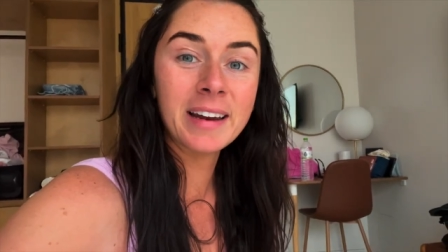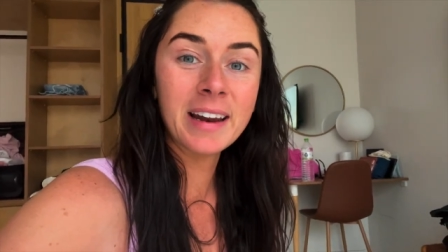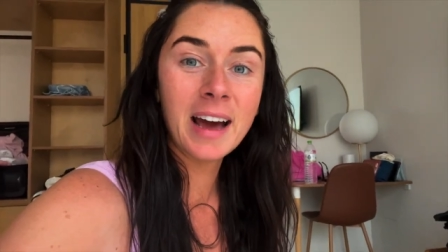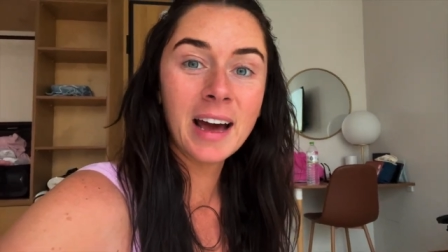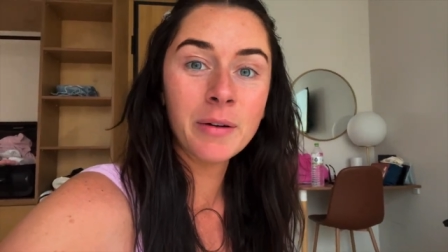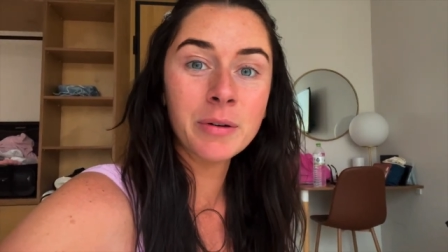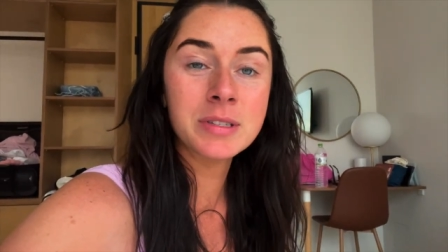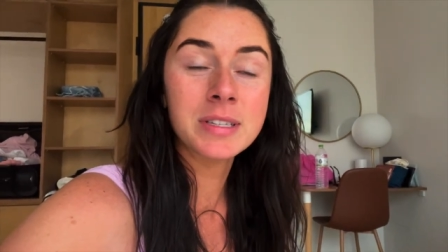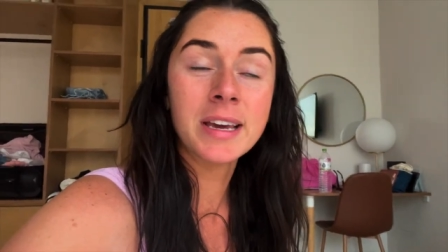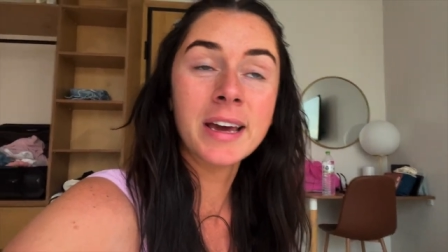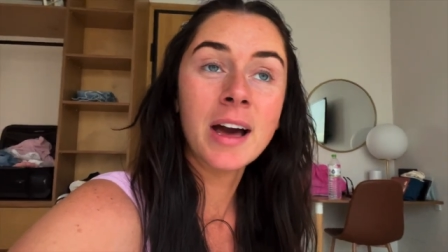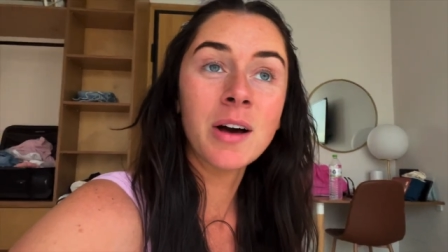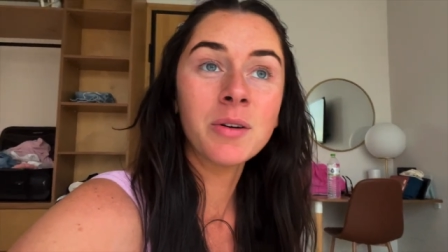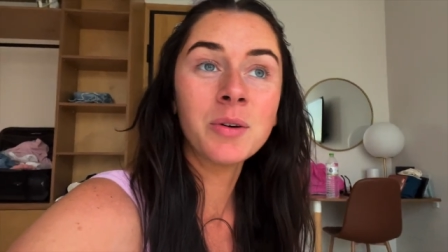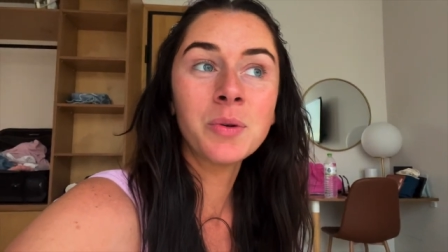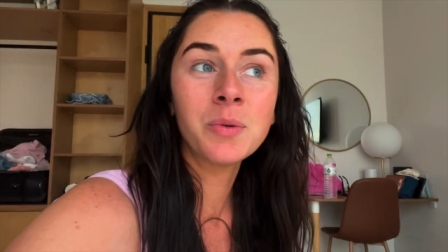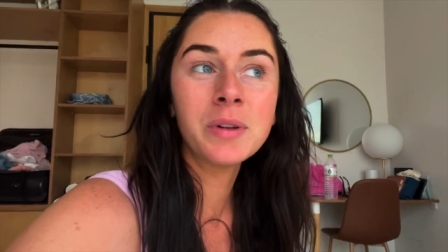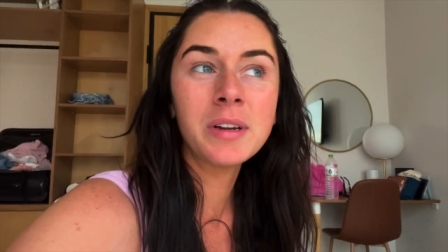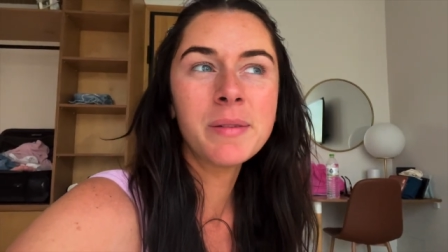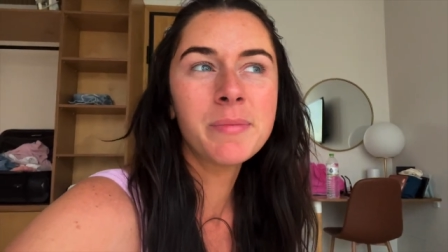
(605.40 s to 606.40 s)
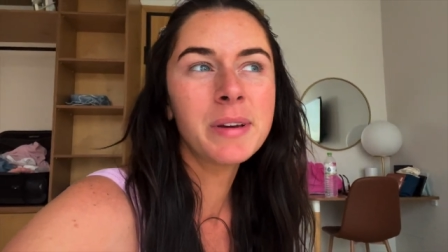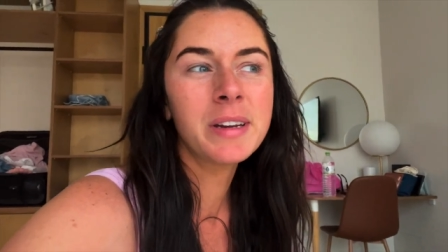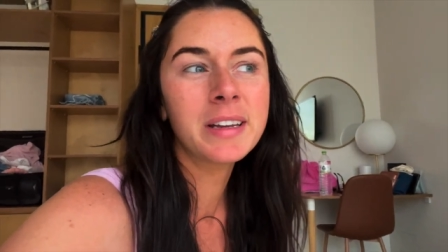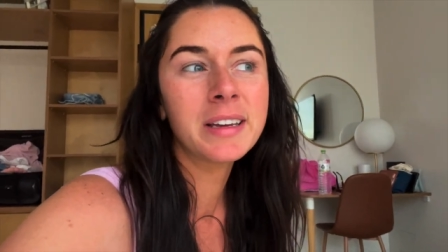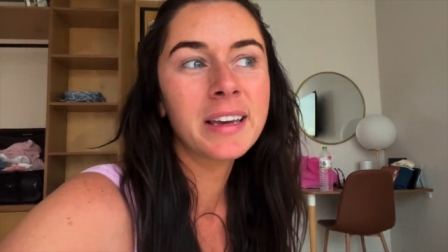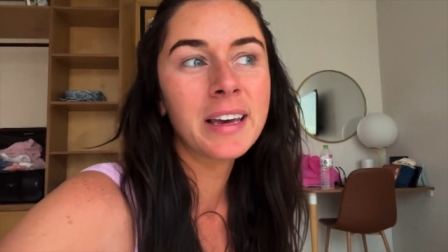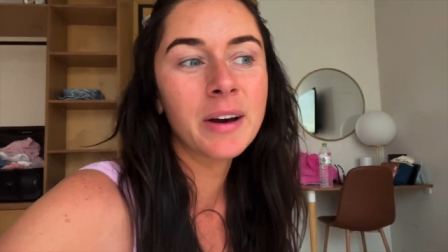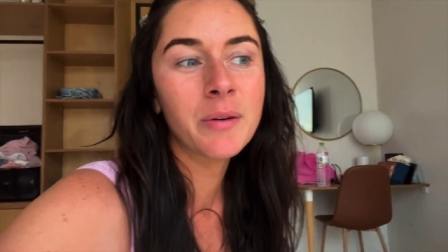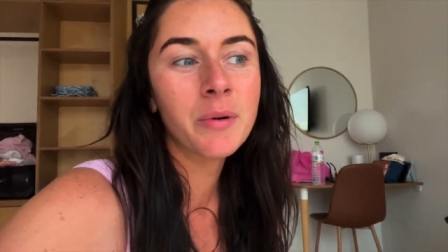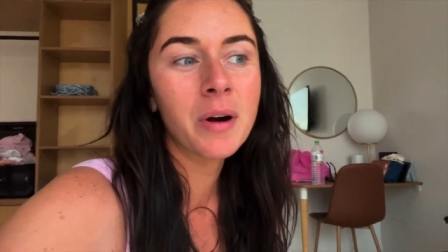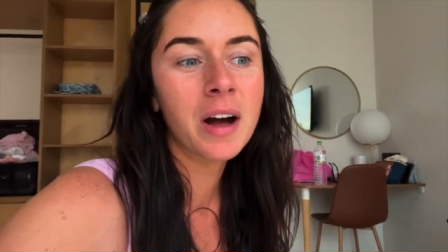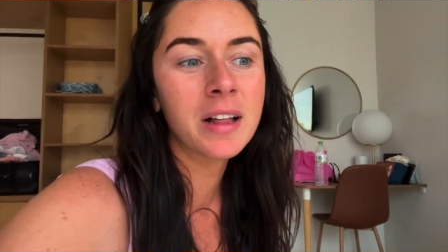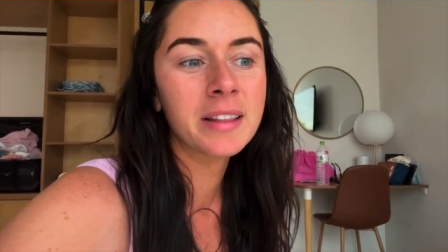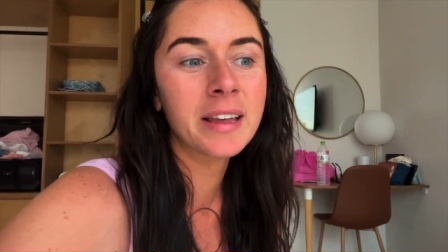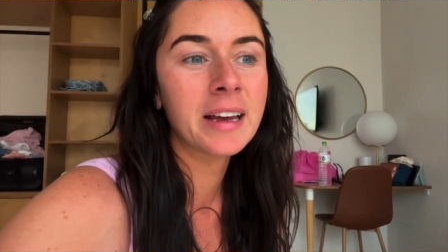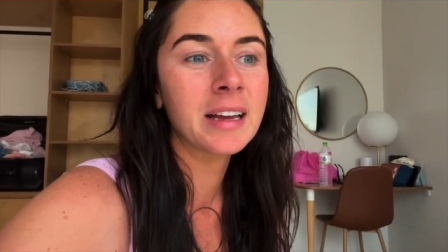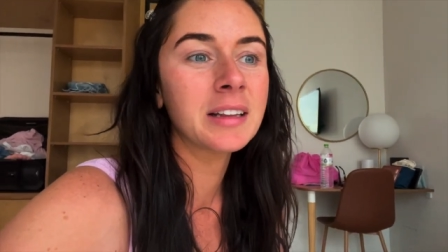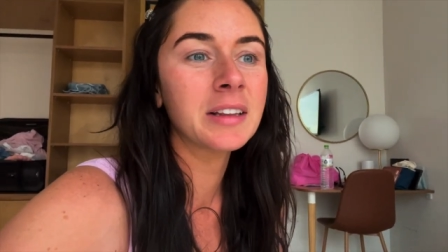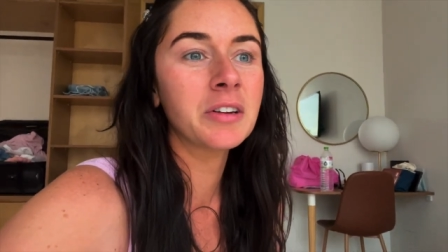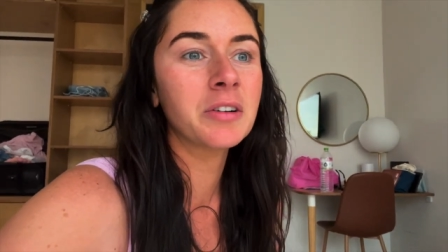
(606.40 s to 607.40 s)
I was like, how cool would it be to get a,
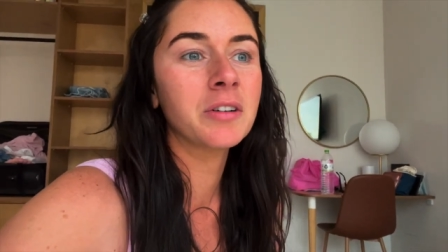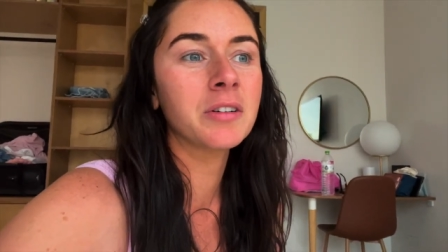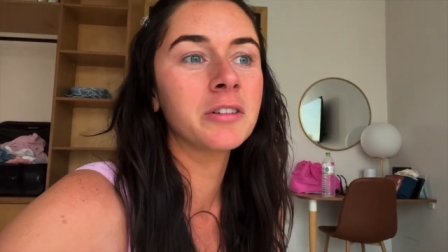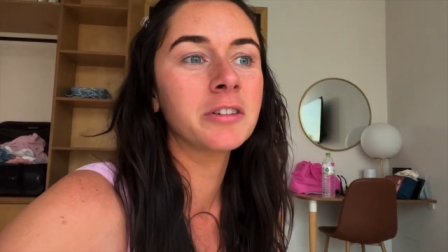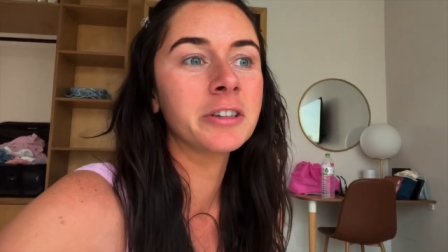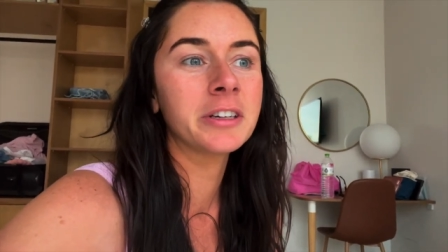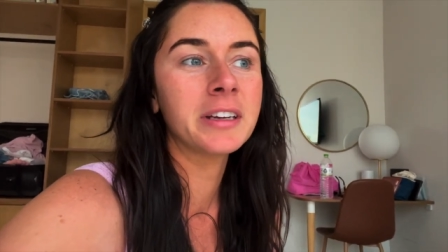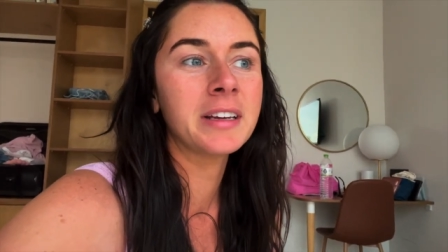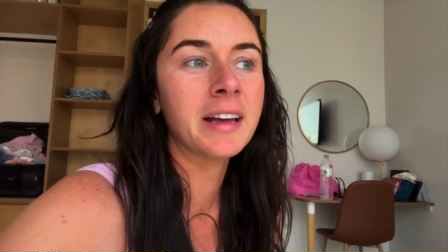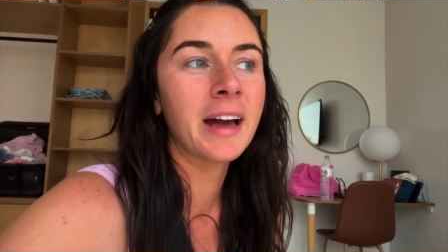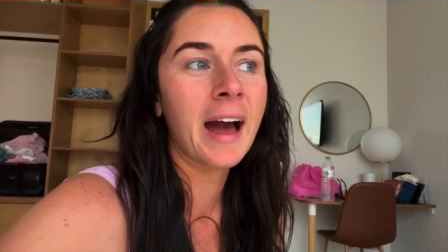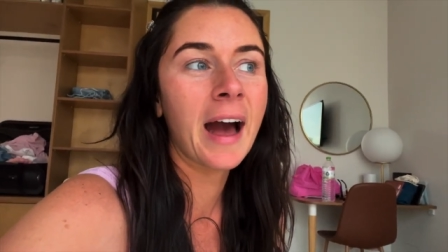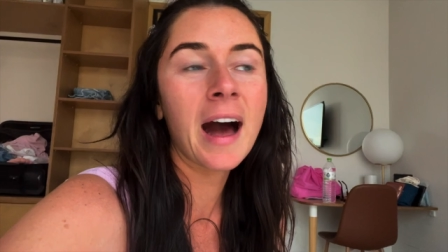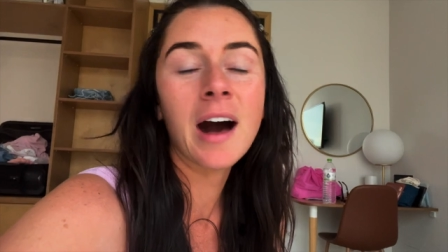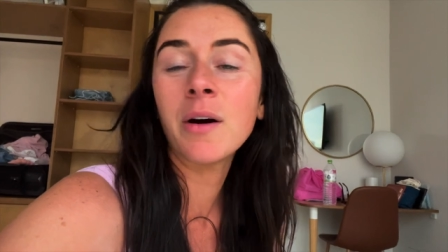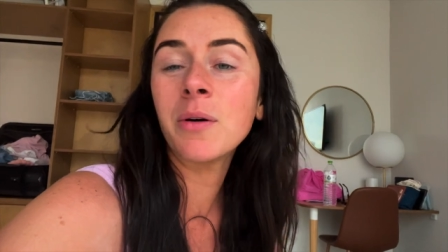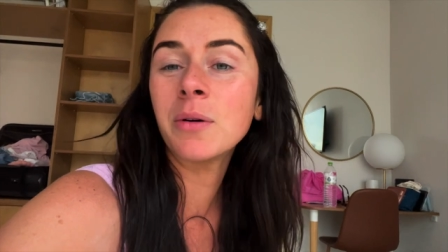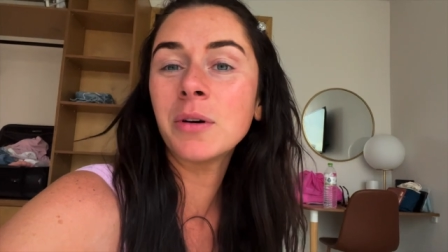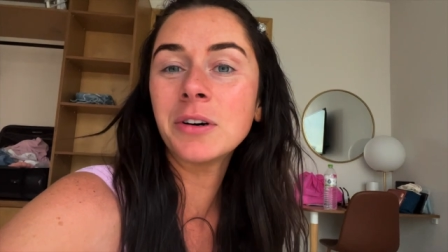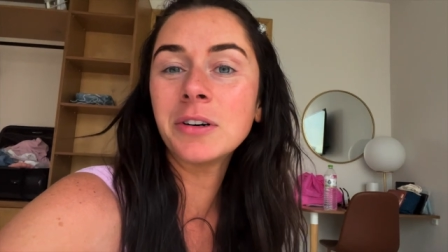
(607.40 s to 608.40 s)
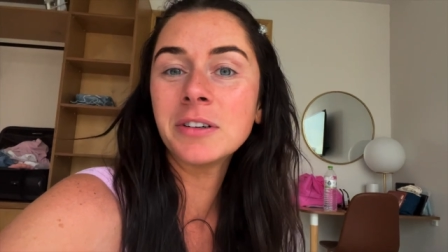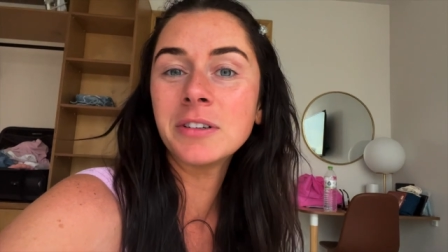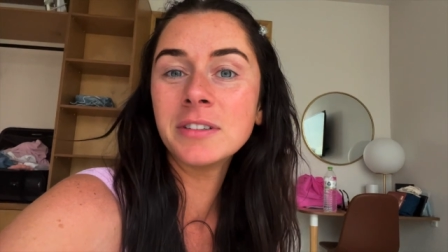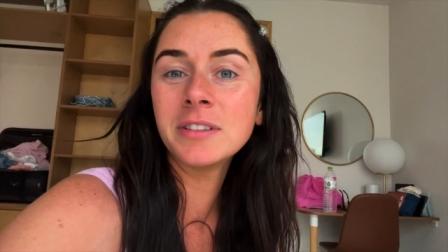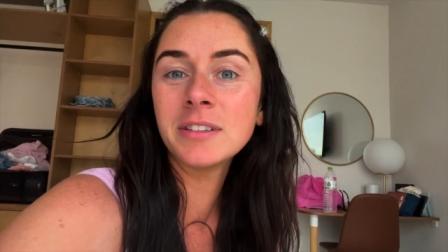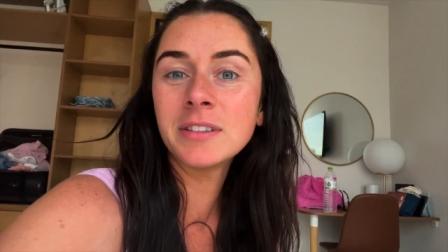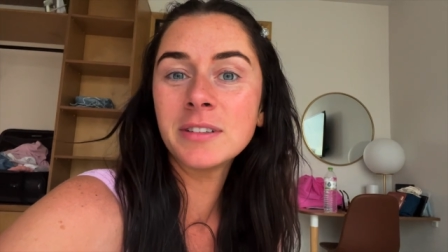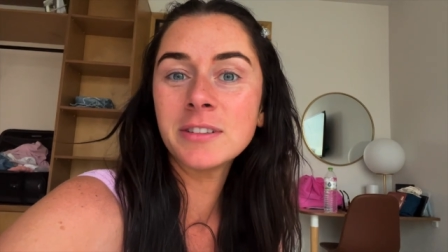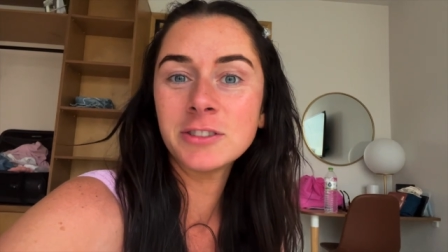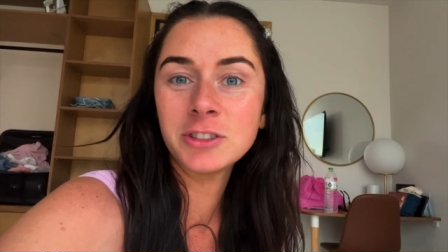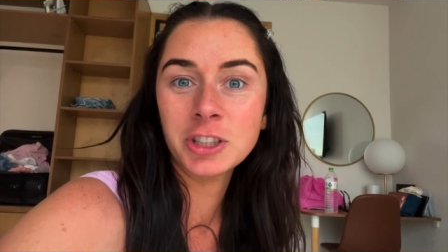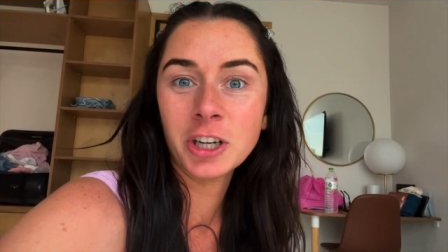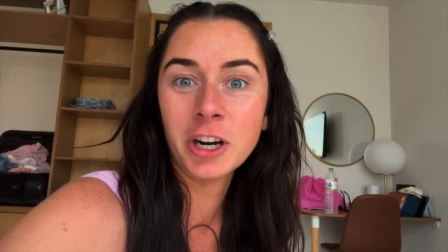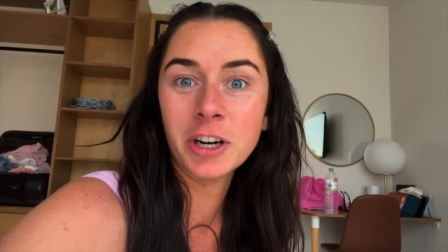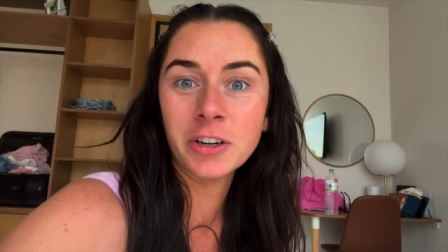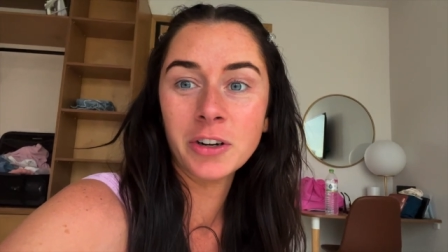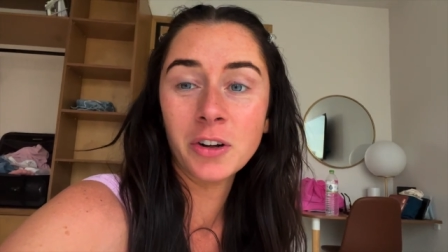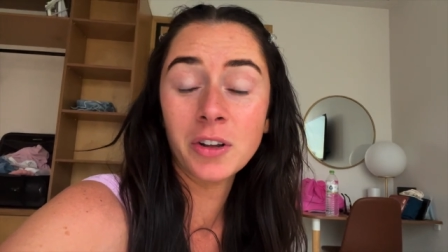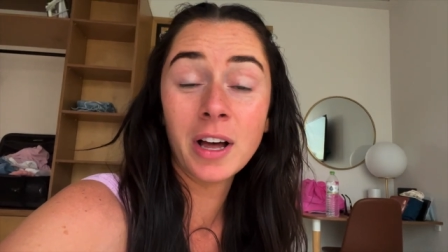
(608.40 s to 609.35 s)
like a little Greek owl journal?